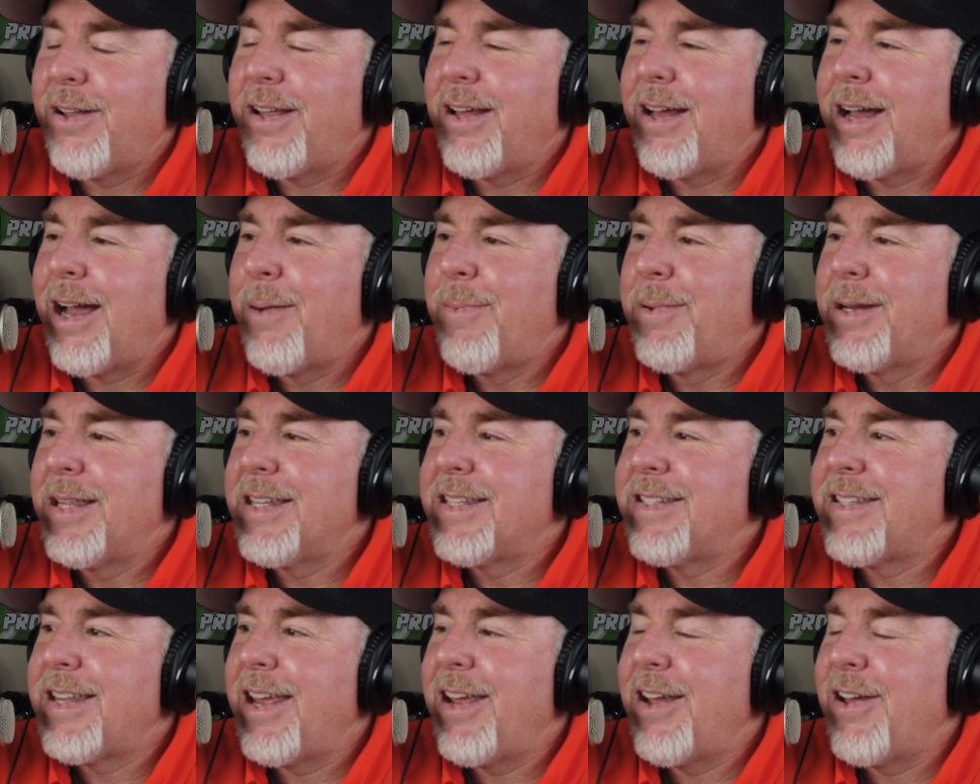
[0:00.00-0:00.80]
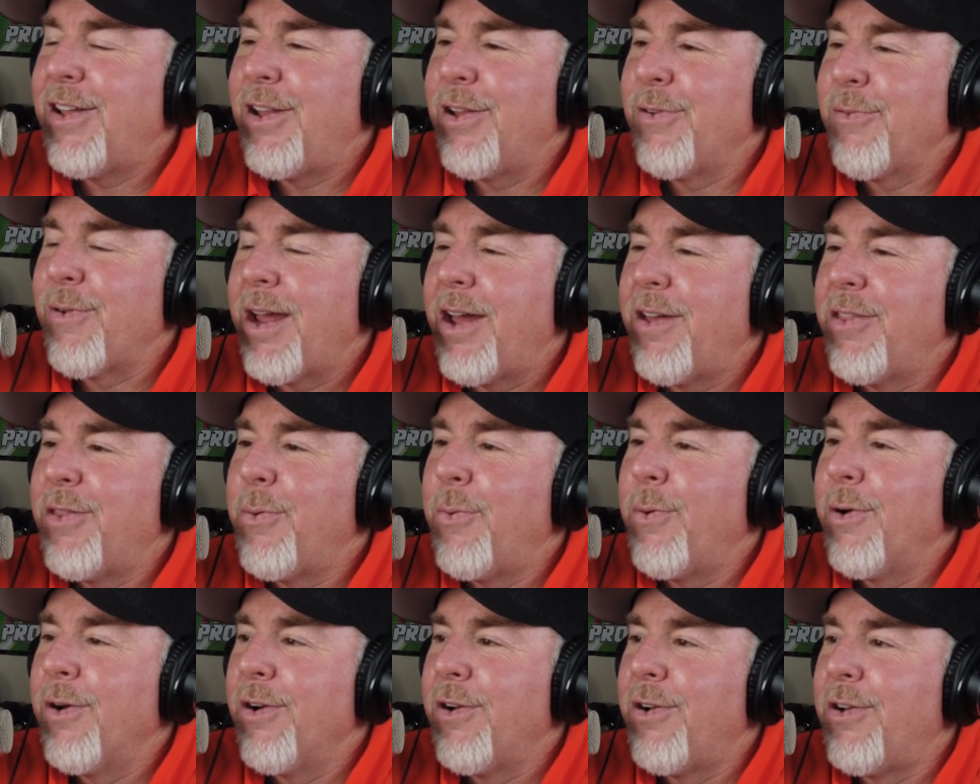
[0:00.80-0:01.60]
Well, I'm going to sail
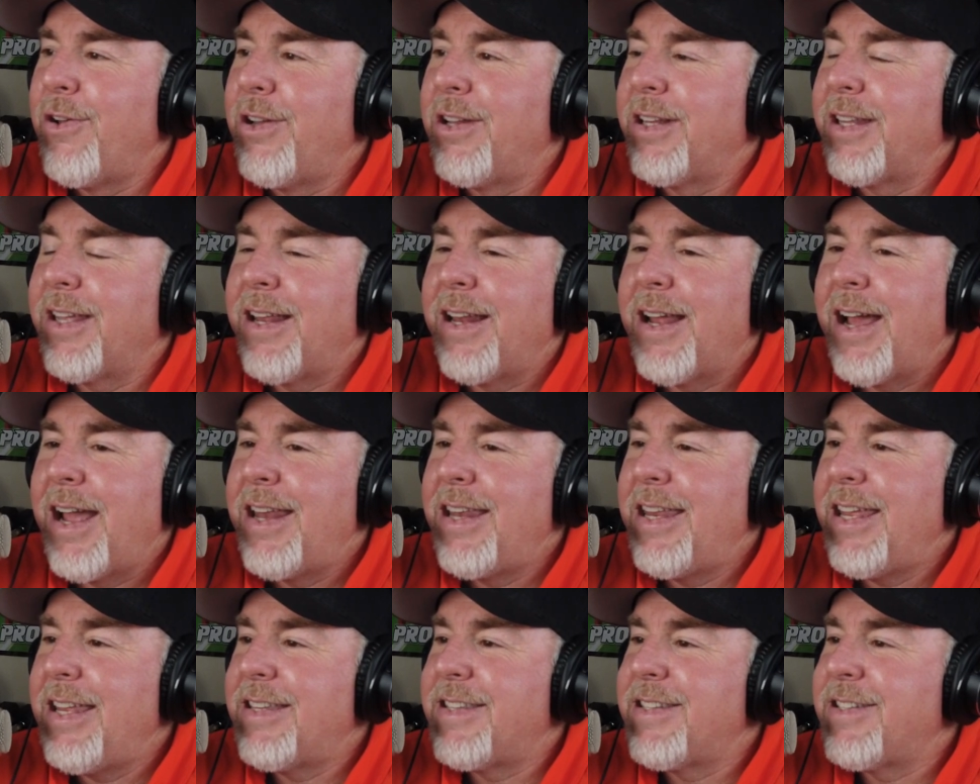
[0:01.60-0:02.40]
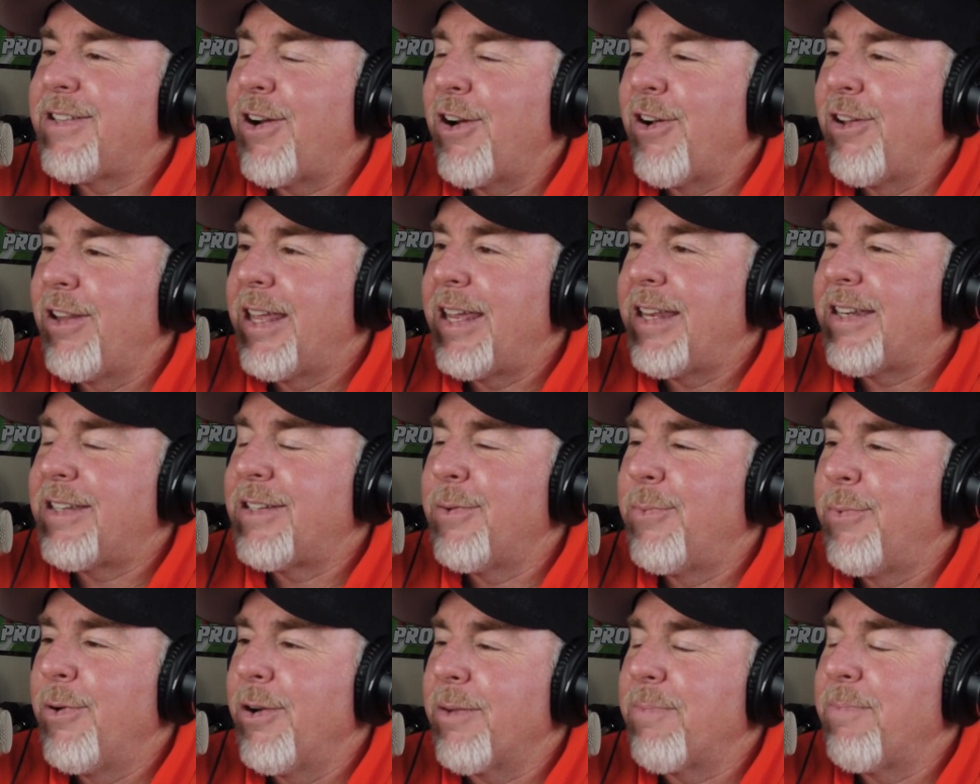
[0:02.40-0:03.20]
around the world, and I need
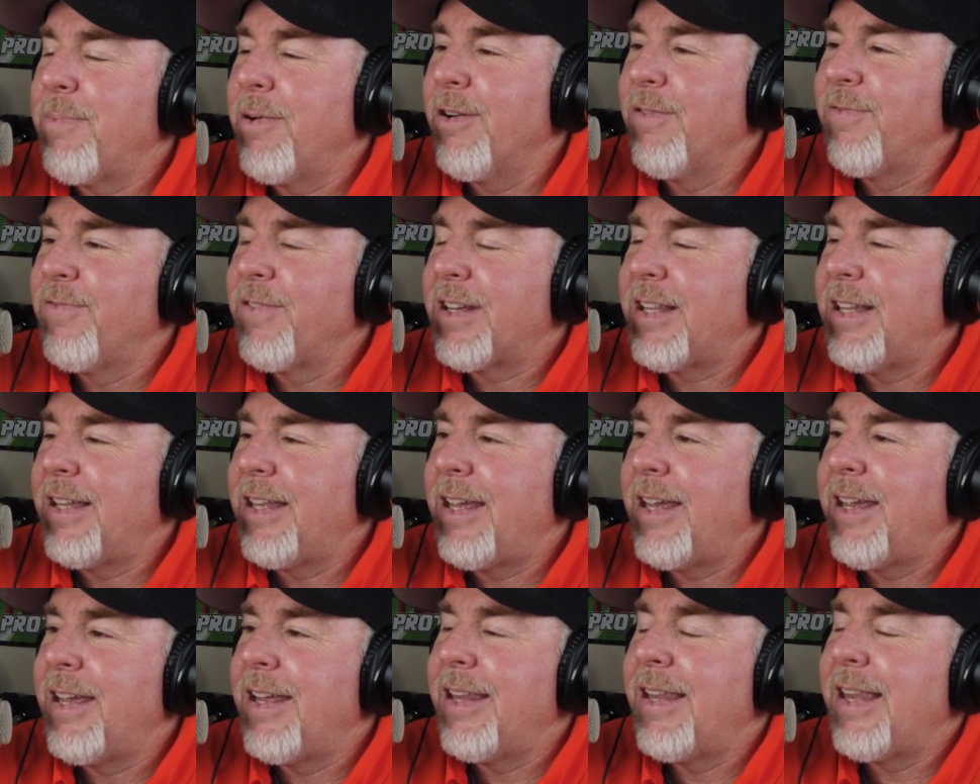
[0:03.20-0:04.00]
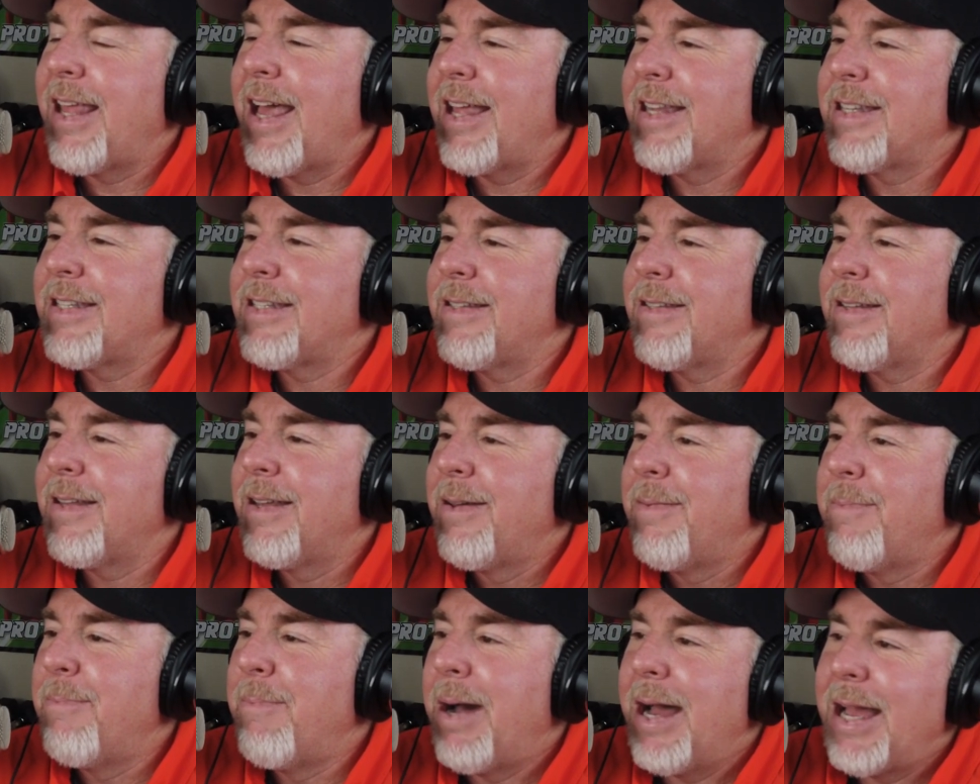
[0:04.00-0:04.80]
Starlink to work perfectly, and
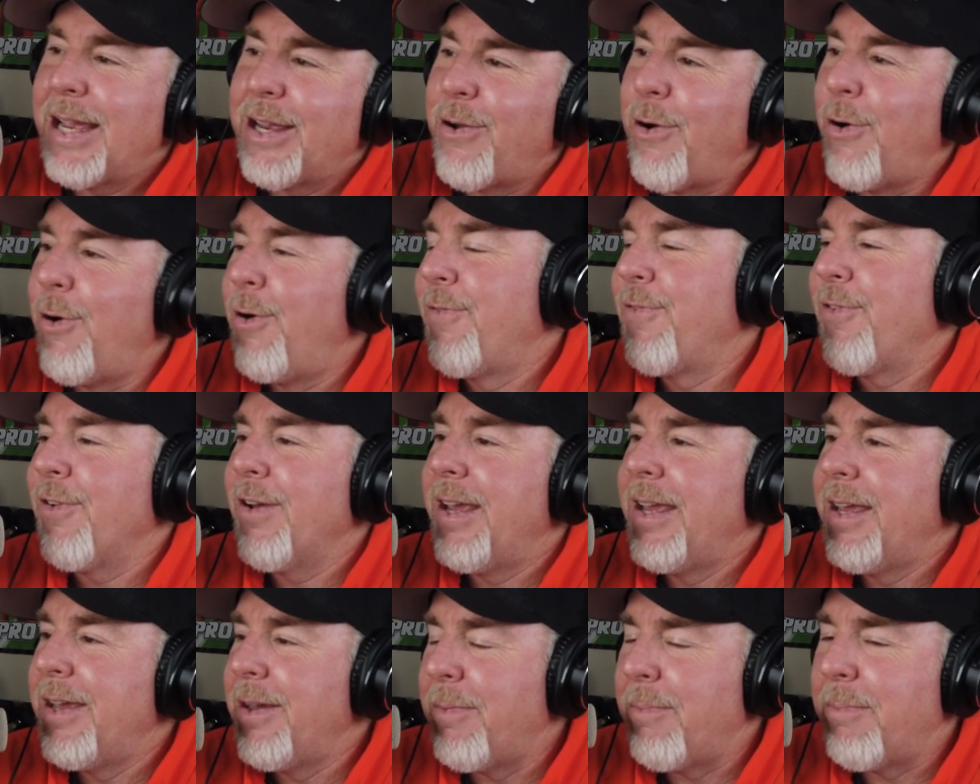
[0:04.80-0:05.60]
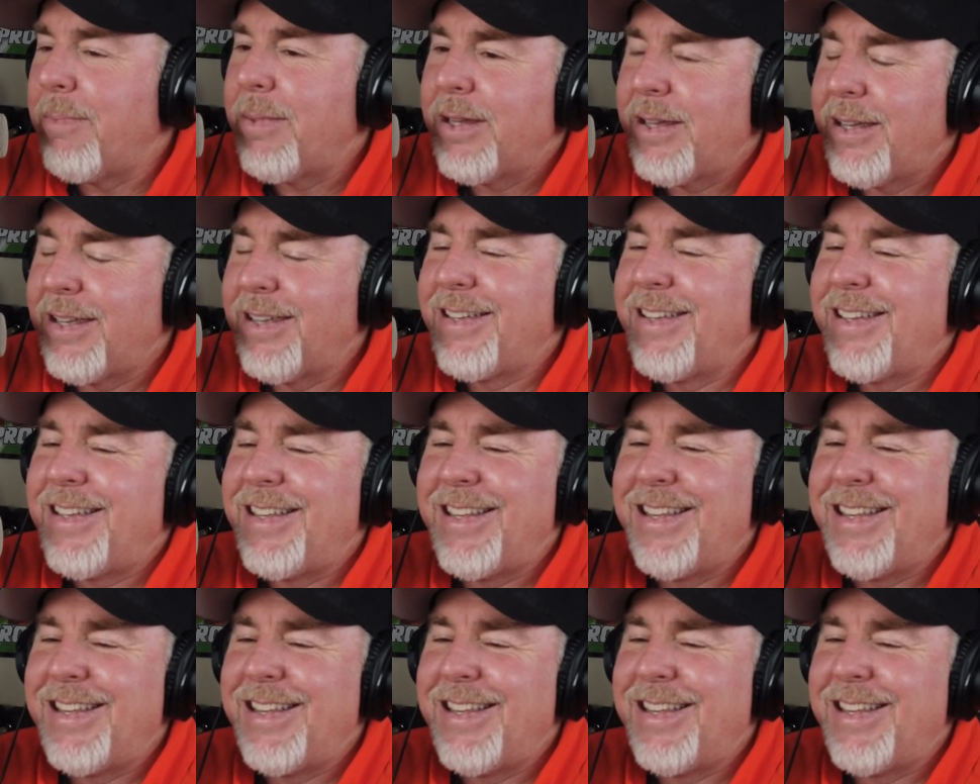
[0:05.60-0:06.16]
that's my goal for him,